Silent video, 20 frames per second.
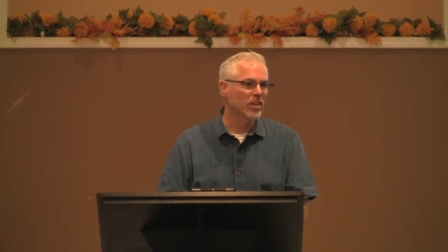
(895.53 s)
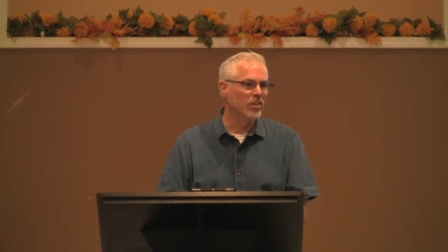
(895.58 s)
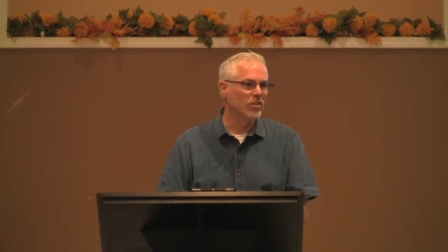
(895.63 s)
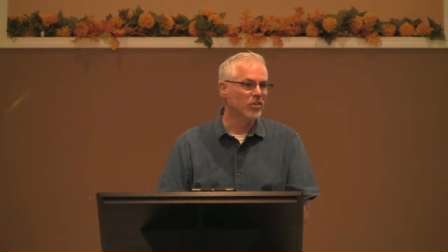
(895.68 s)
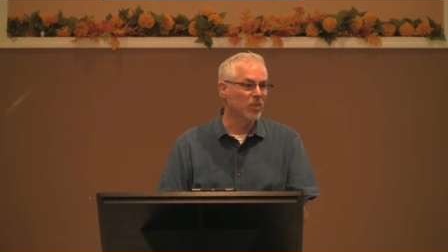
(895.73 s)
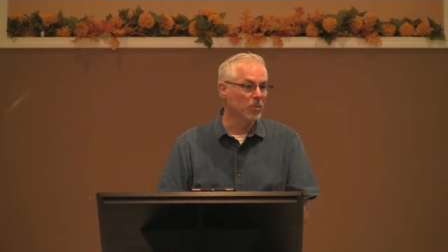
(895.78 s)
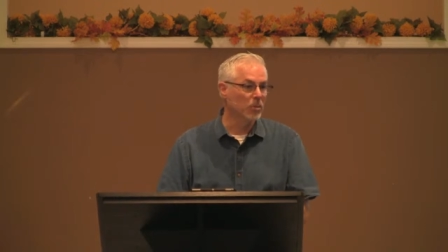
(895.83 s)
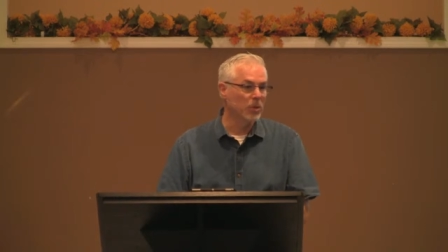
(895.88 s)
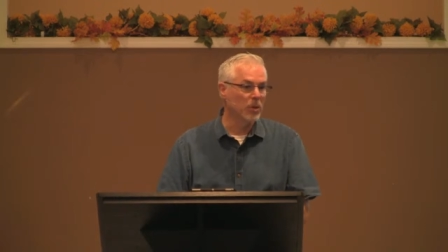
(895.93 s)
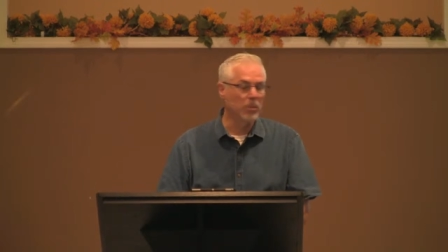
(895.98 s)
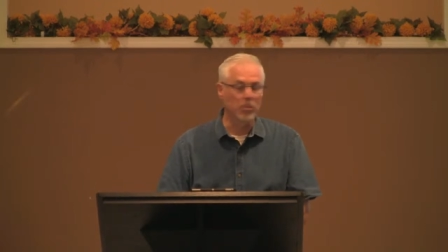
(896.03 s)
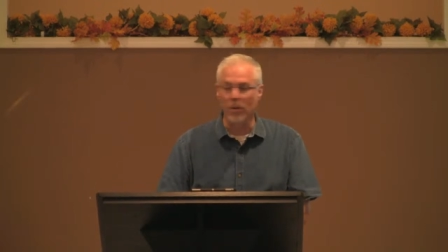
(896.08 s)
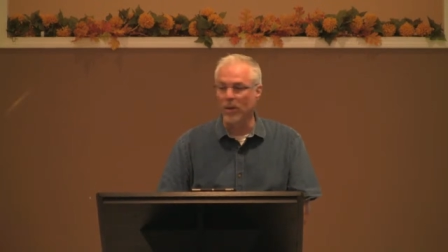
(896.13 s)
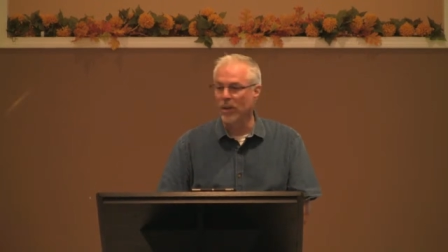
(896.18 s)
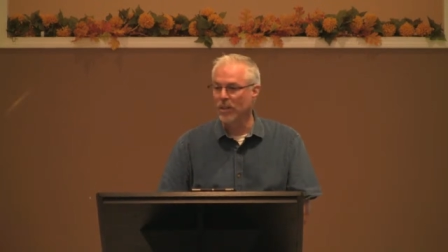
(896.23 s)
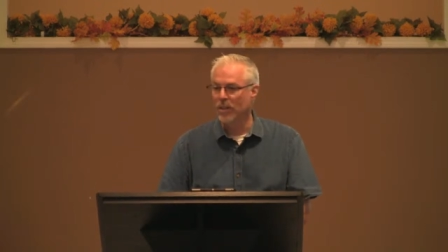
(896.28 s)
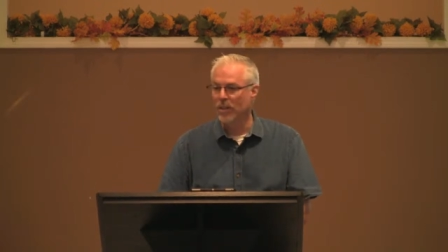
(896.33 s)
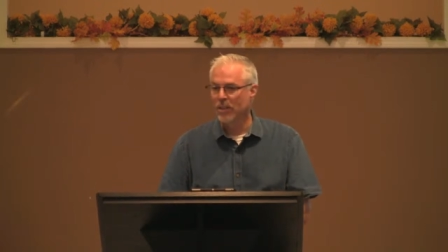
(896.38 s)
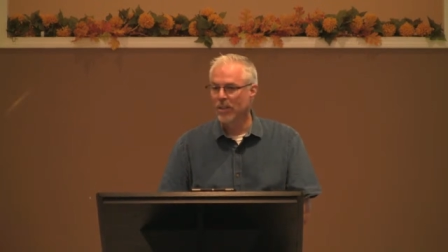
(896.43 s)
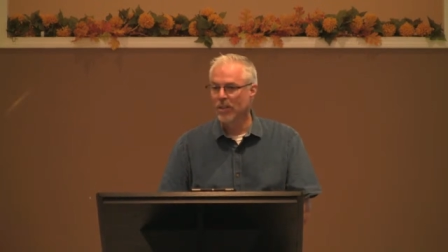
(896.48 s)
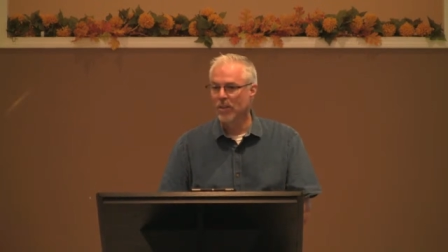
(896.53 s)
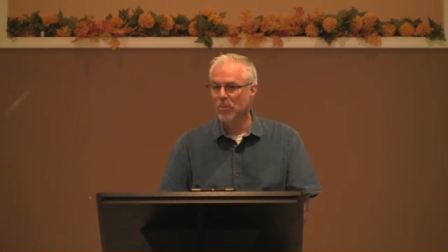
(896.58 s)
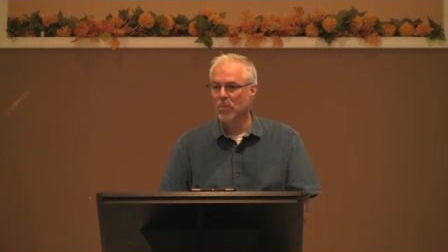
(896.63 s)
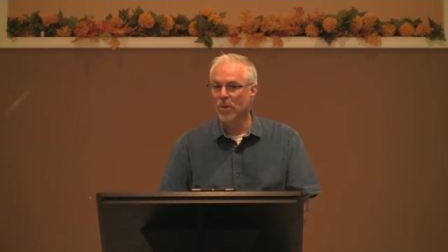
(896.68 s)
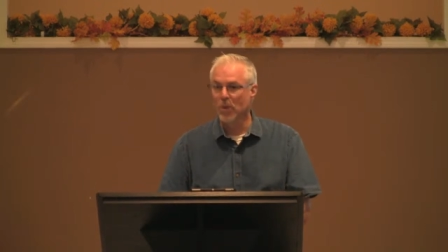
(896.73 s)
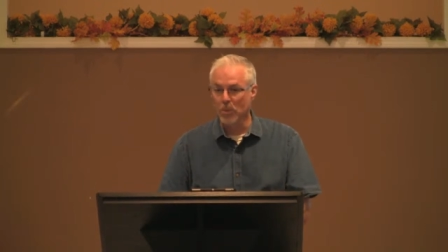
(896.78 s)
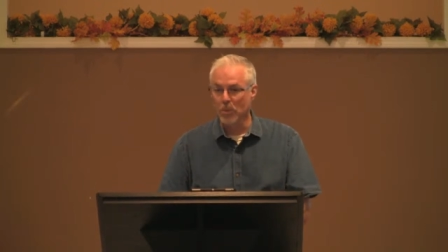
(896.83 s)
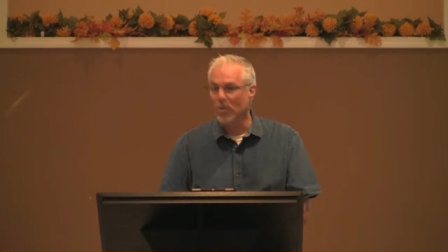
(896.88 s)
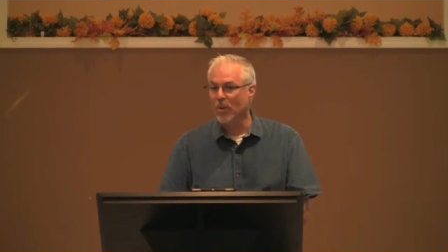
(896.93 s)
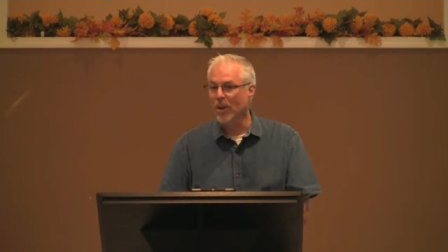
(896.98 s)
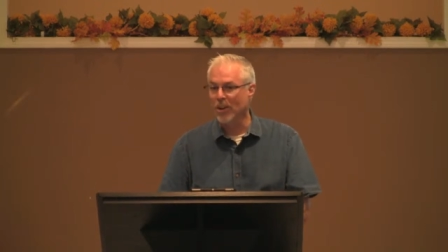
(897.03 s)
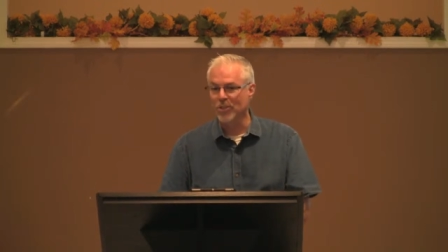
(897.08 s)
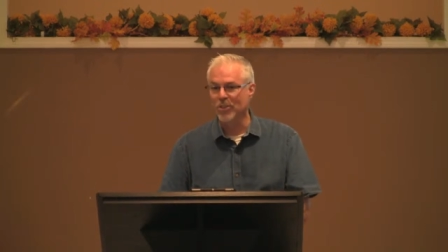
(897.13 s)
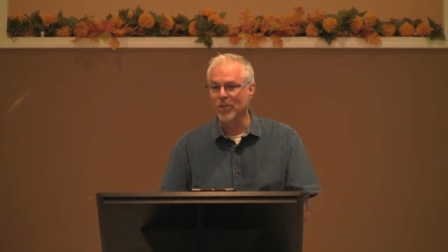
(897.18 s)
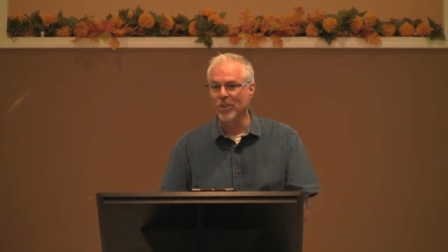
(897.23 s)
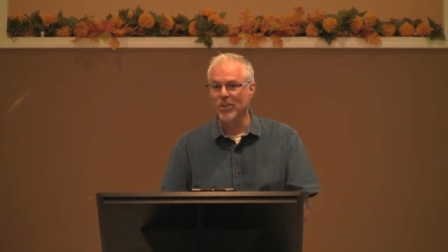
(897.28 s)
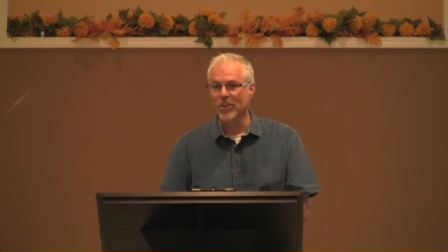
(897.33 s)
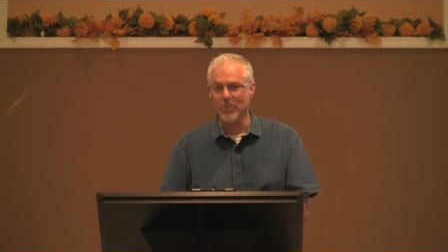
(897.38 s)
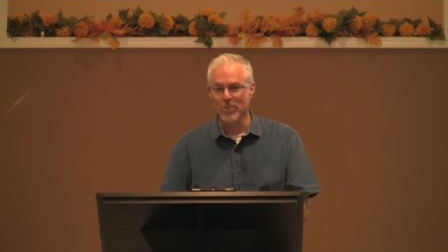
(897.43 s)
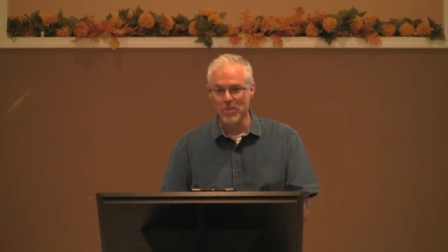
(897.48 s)
Simply put, peer
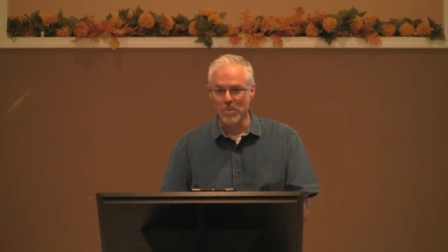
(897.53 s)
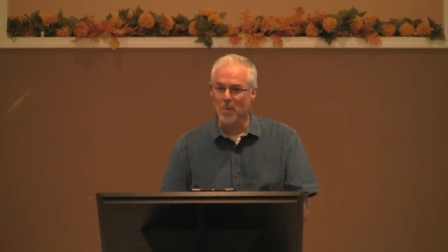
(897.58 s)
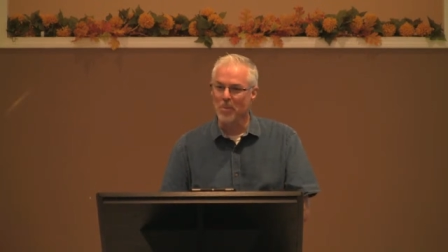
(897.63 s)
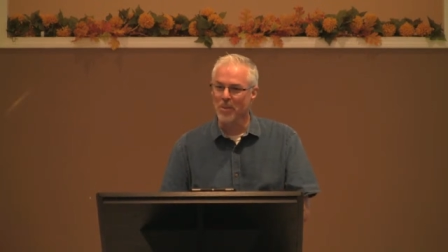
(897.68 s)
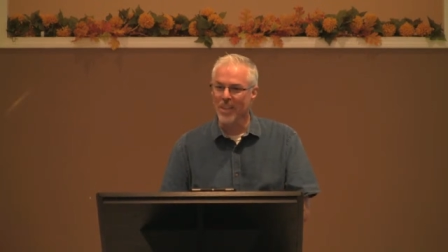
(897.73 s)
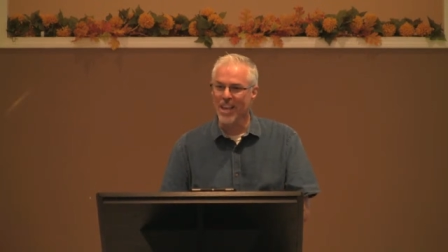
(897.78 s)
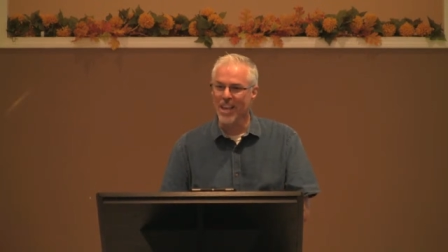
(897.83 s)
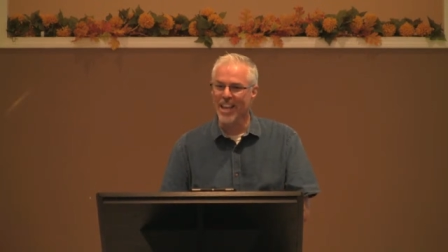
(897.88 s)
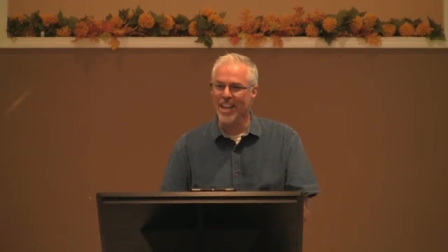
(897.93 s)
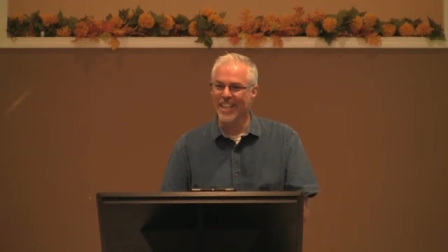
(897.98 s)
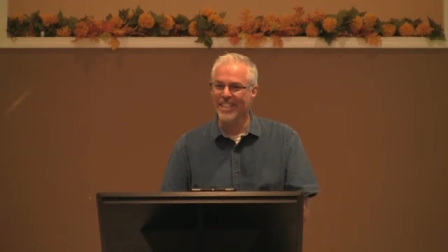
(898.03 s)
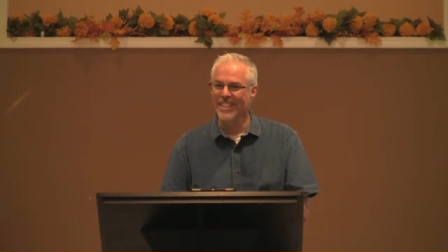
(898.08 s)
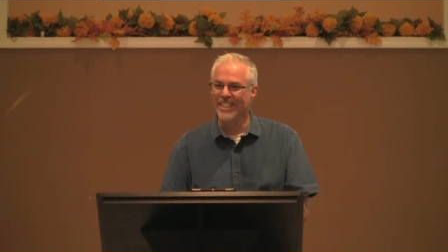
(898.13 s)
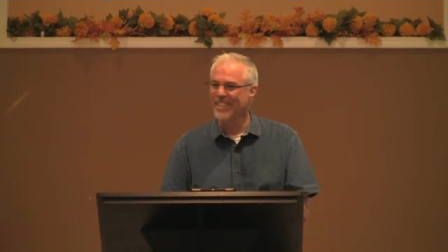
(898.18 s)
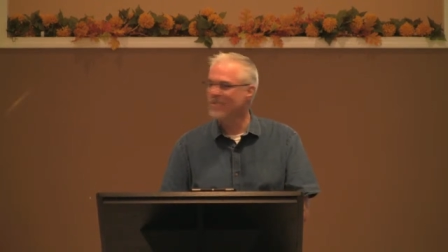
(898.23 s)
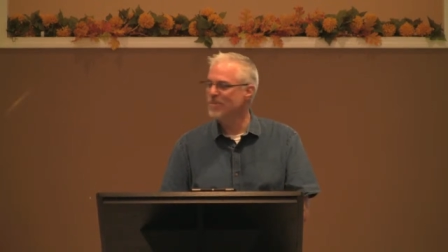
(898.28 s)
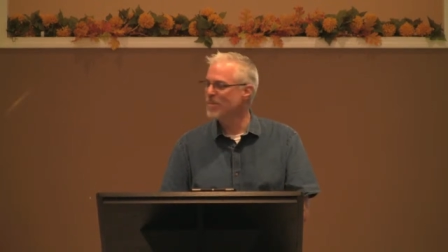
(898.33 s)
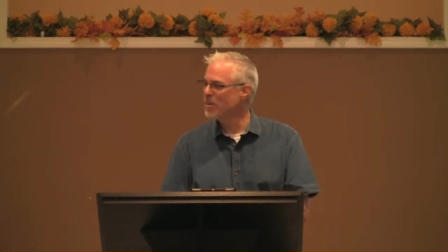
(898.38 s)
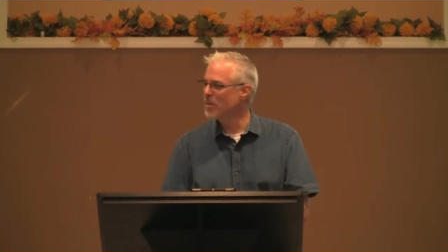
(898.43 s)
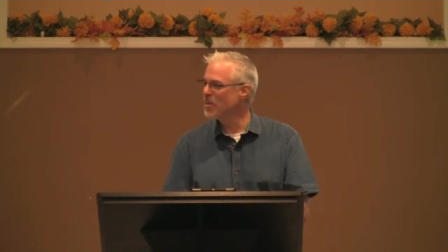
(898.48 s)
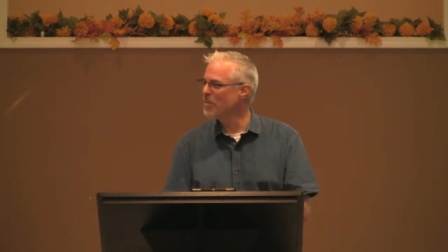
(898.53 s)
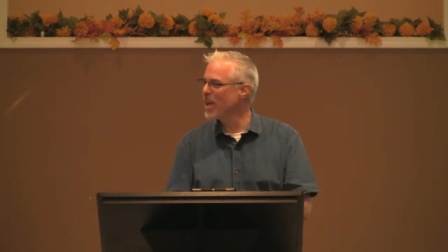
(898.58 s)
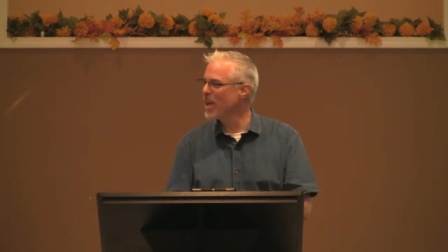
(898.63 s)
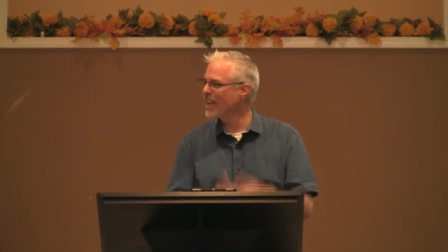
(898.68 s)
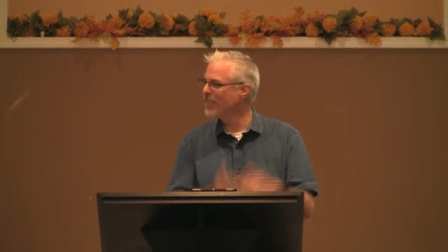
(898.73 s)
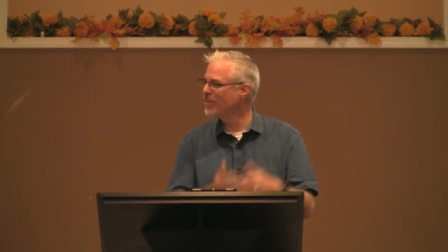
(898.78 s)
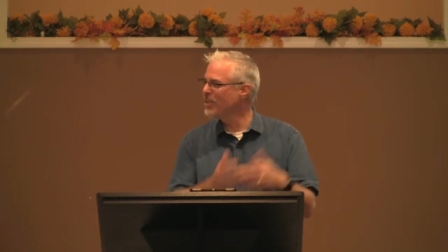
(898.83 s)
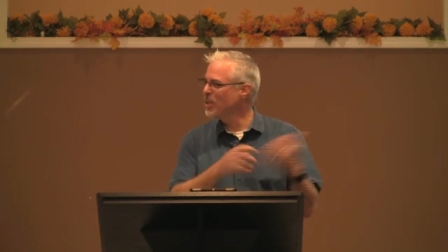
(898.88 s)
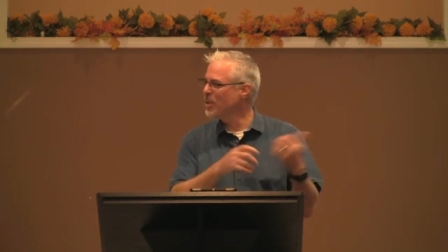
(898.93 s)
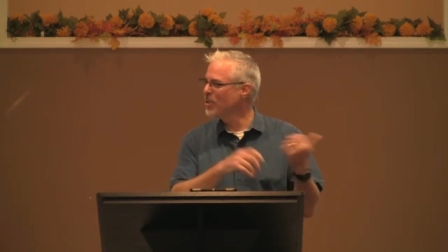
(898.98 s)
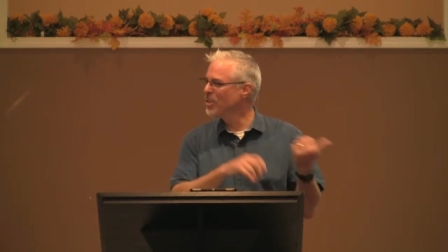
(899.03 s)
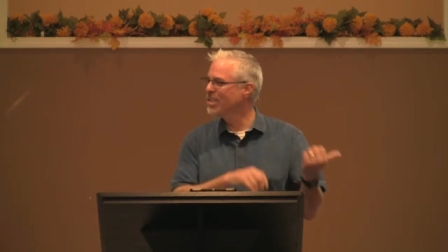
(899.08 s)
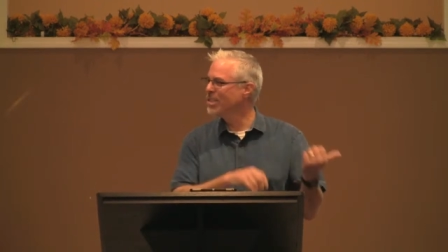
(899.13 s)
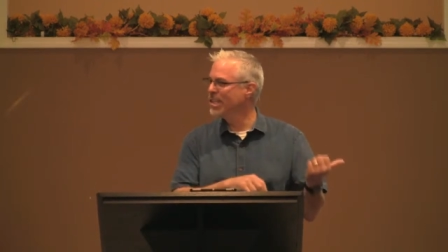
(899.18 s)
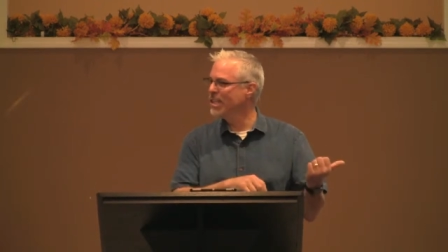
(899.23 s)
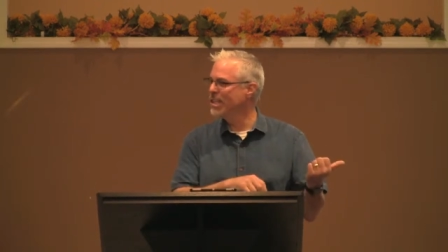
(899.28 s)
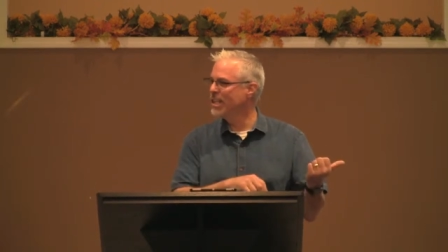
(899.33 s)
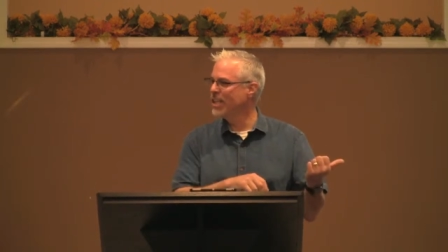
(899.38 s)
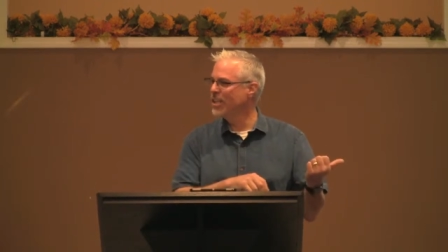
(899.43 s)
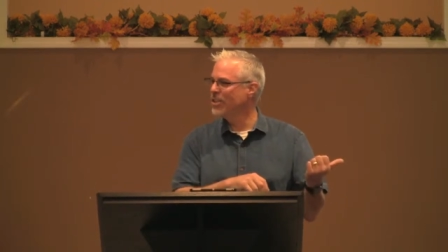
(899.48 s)
pressure. Remember that idea? Remember back when you were a
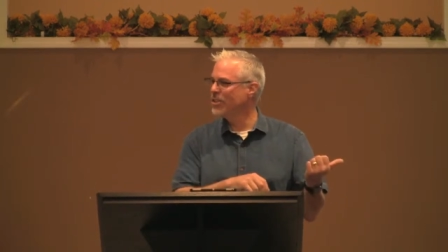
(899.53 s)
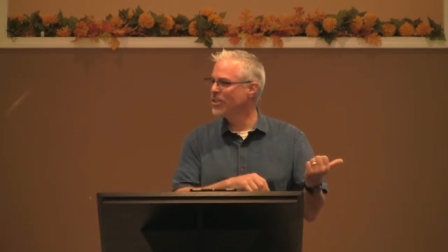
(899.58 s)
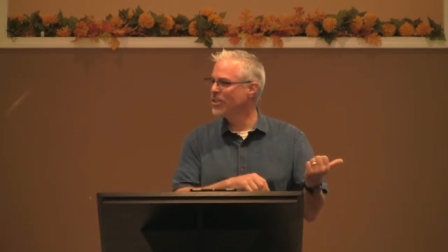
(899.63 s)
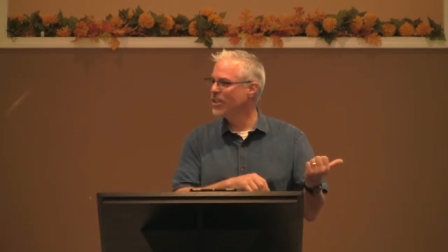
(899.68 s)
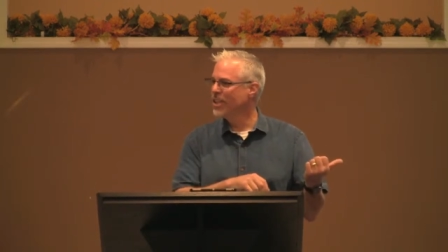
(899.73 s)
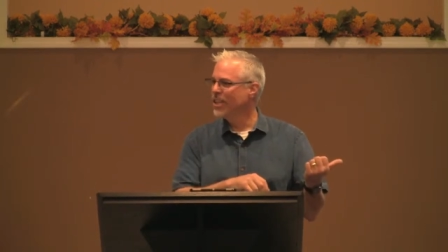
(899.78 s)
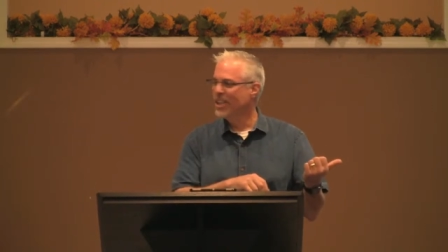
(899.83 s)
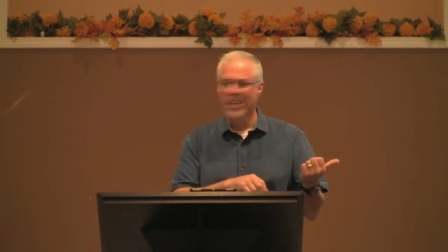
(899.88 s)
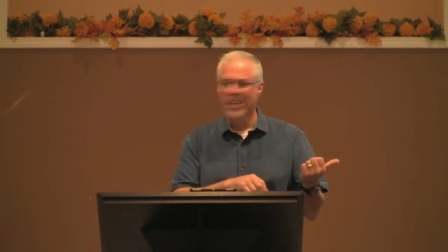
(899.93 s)
teenager?